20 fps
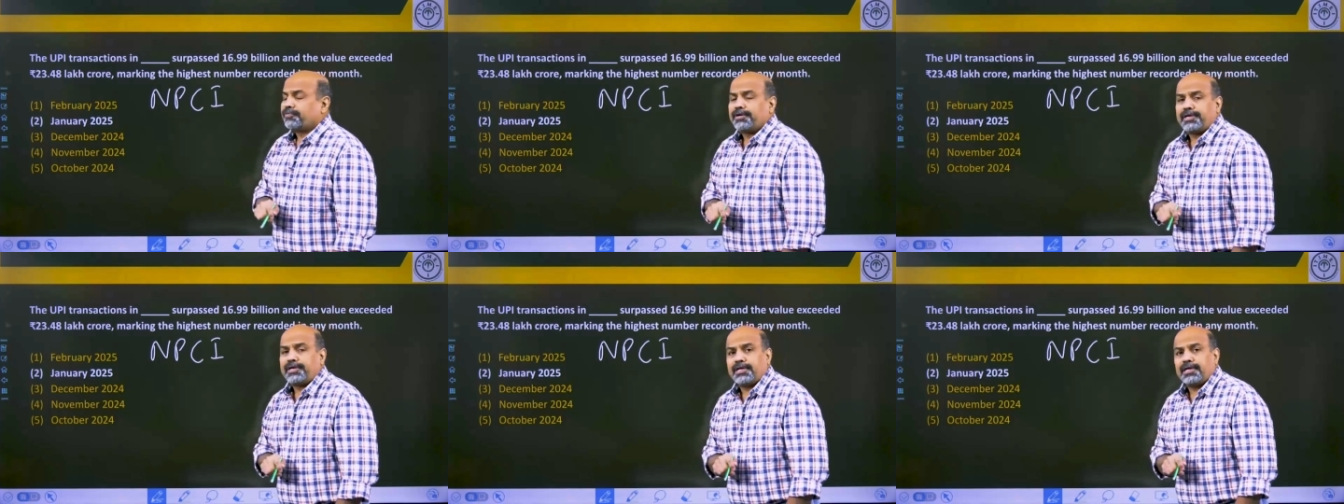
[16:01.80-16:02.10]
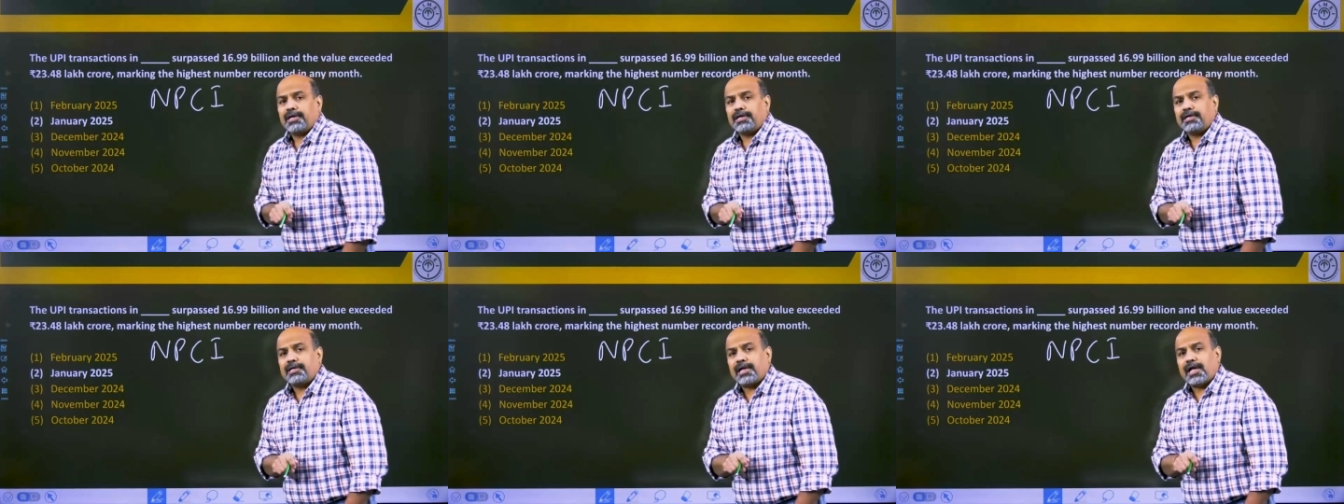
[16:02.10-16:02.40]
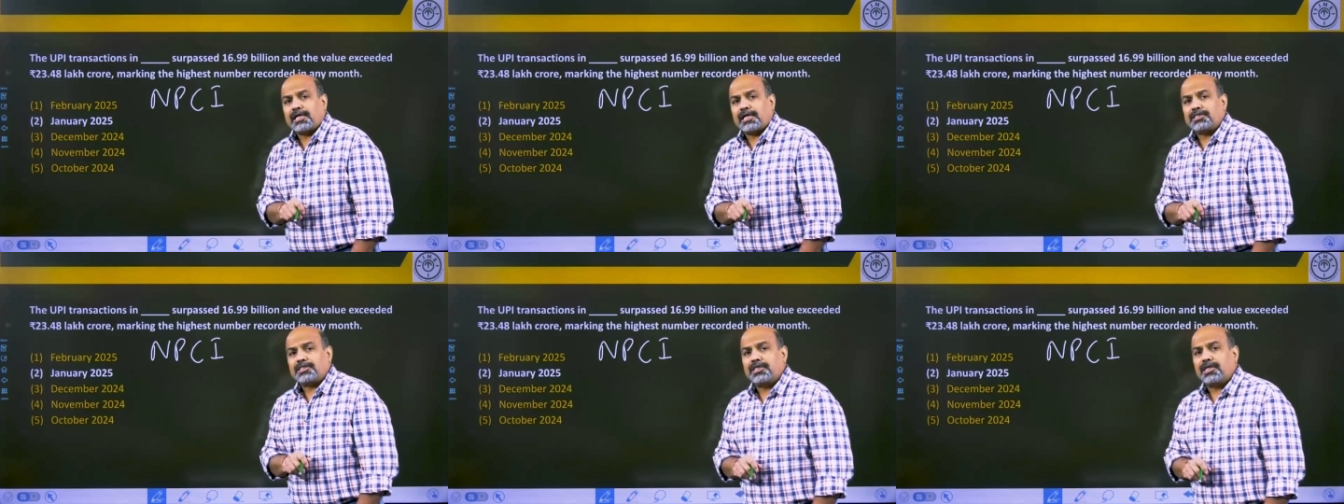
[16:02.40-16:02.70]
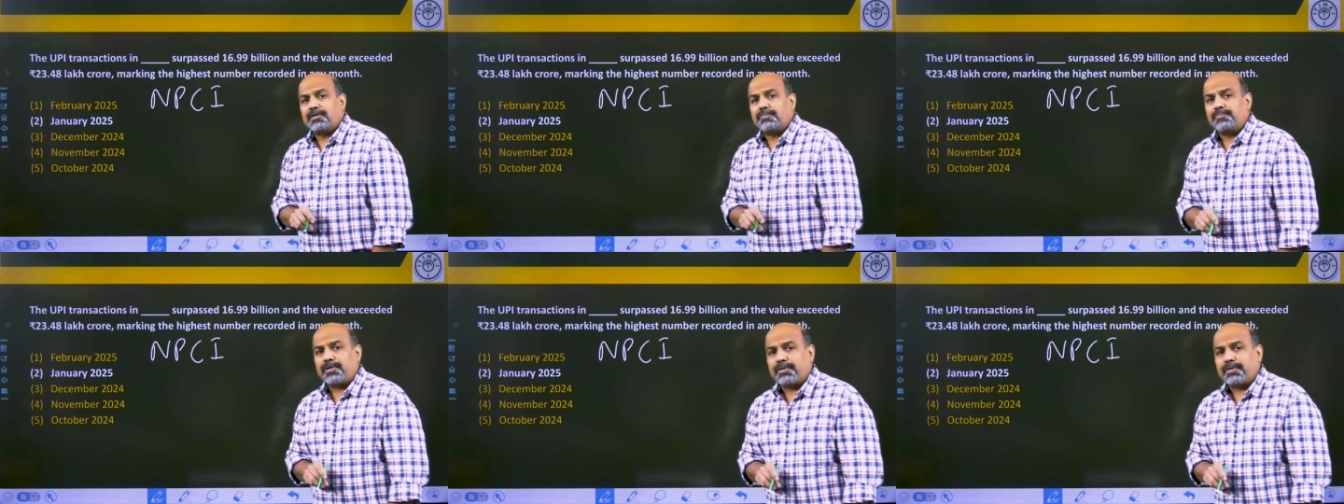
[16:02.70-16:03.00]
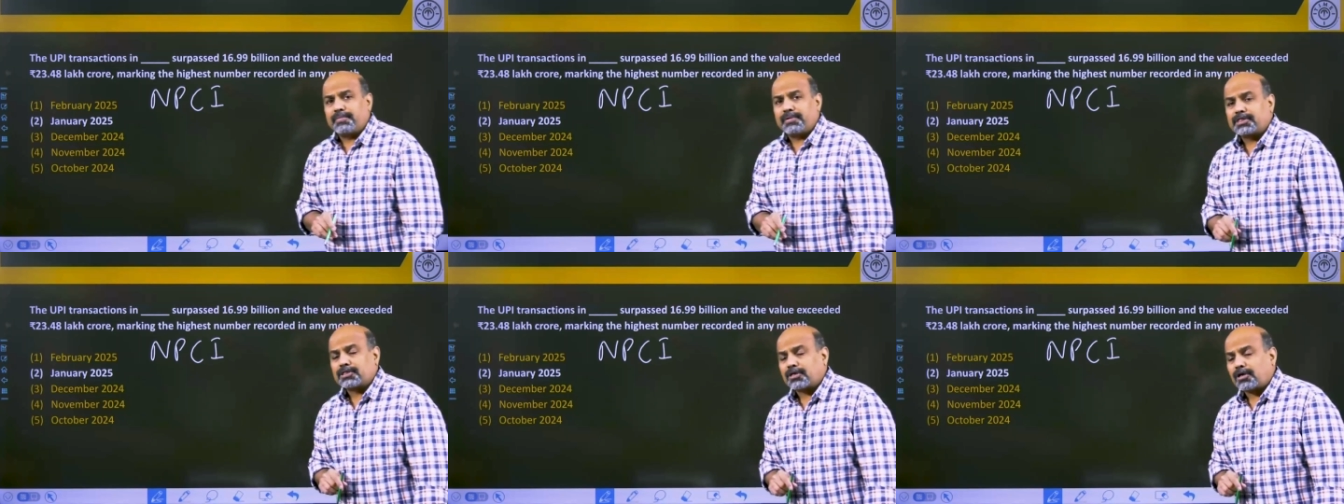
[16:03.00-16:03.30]
India. National
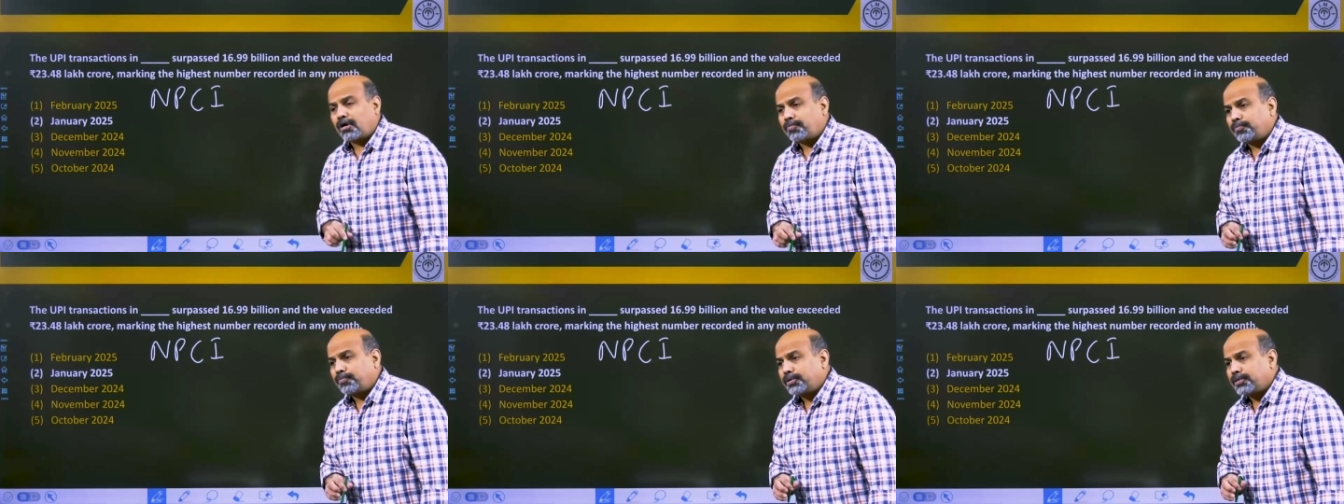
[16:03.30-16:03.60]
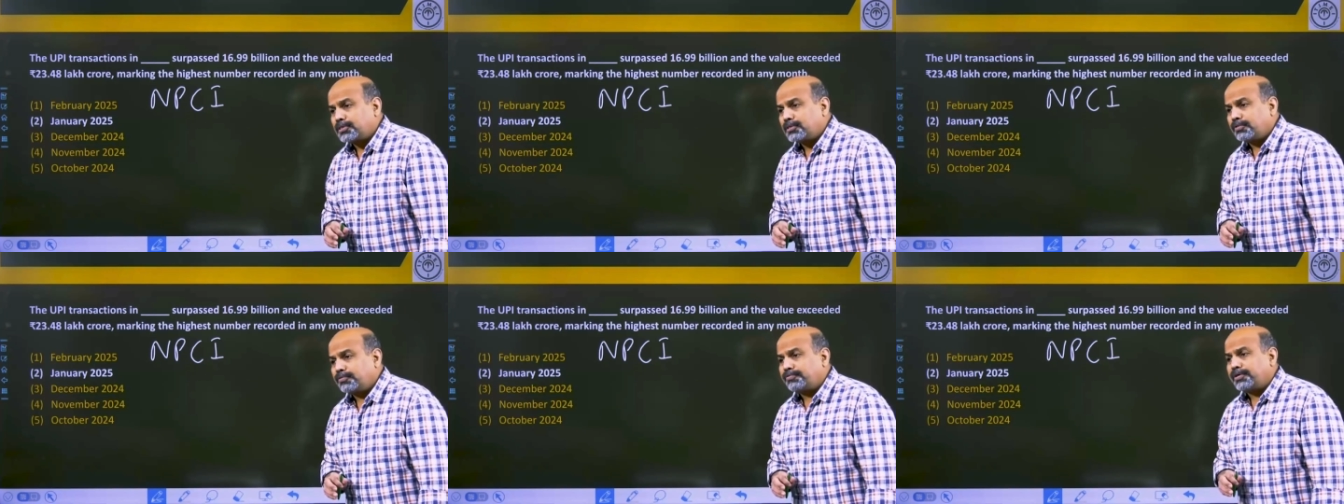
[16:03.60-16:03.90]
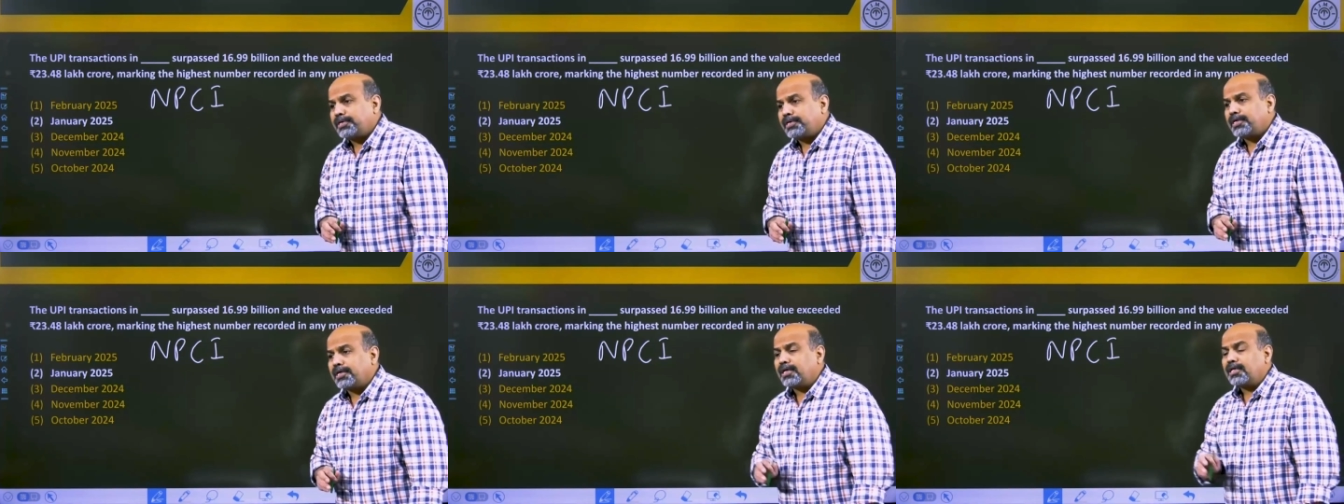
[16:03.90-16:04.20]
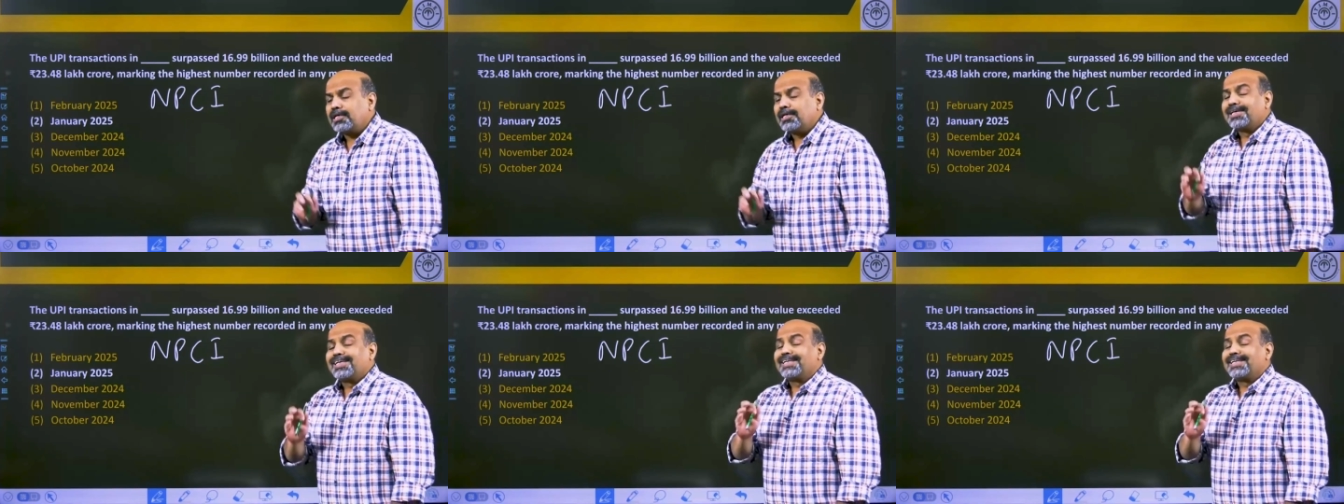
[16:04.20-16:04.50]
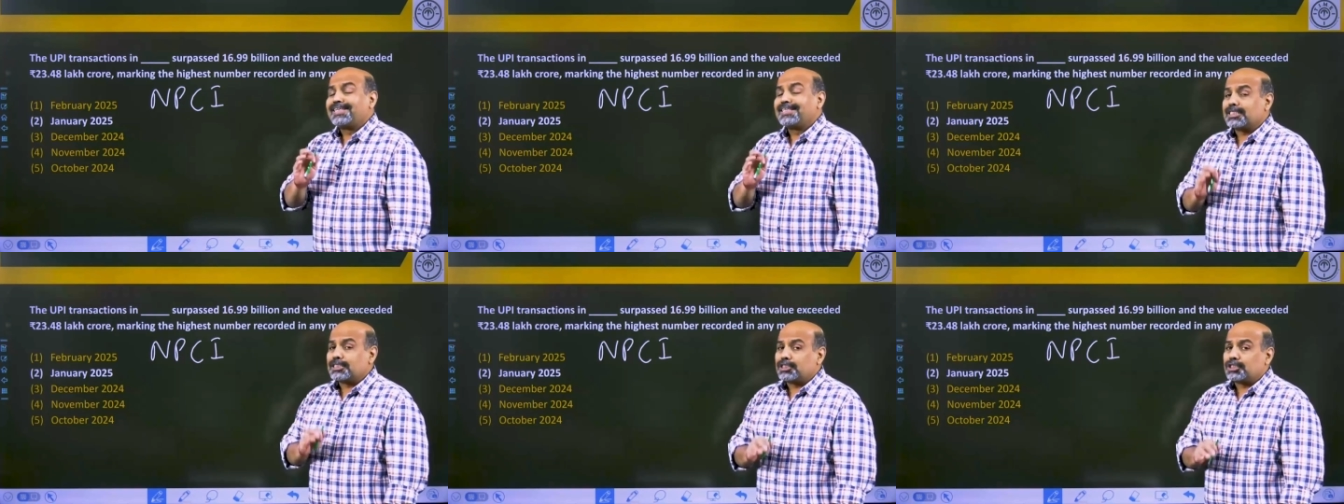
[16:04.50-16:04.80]
Payments Corporation of India
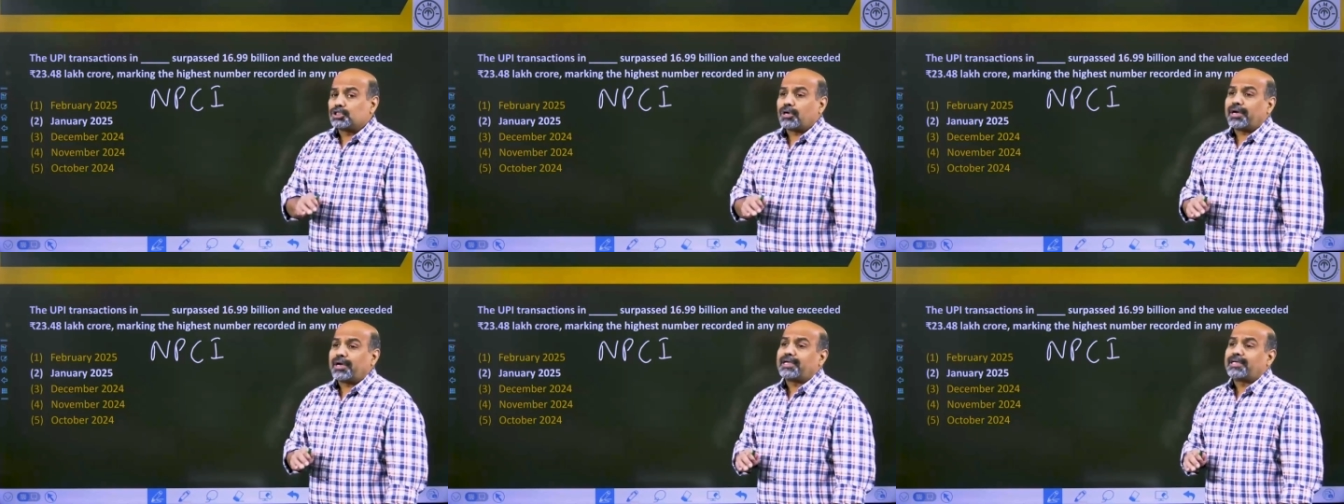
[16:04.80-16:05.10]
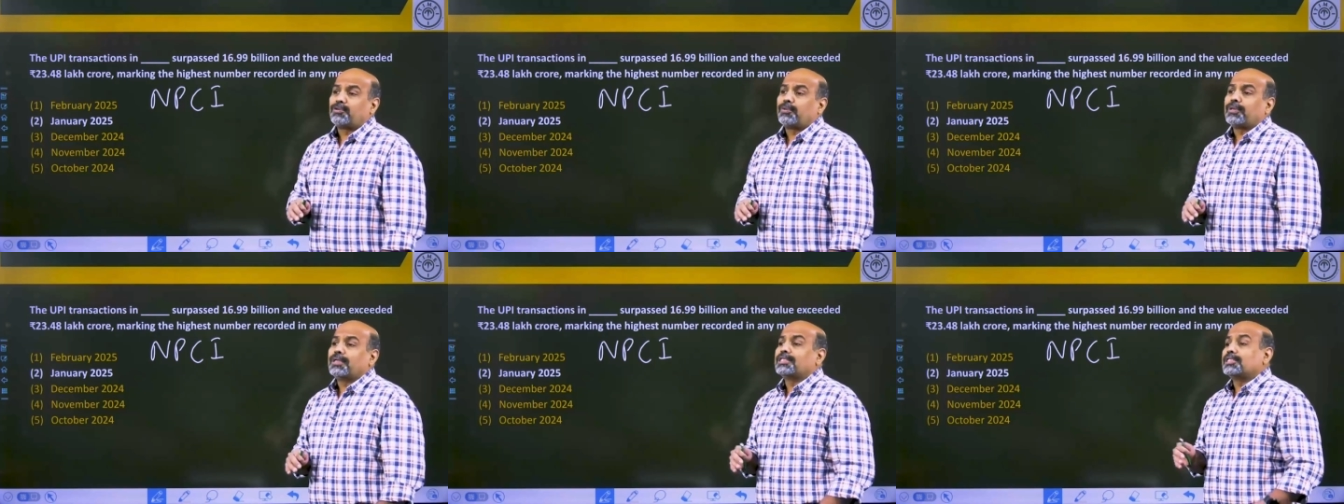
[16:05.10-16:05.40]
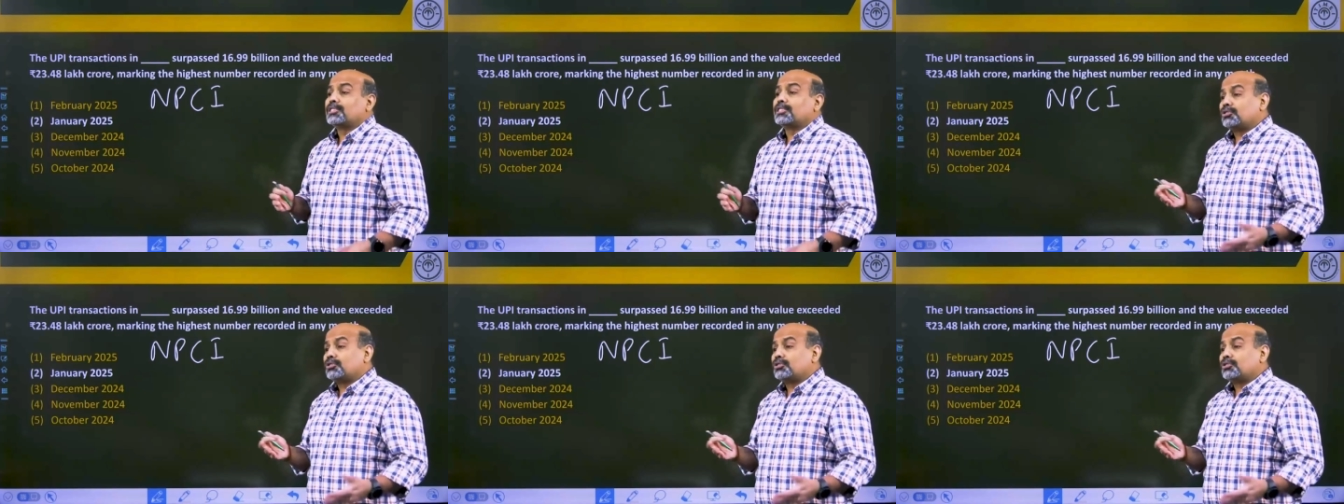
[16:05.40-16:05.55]
is a joint venture,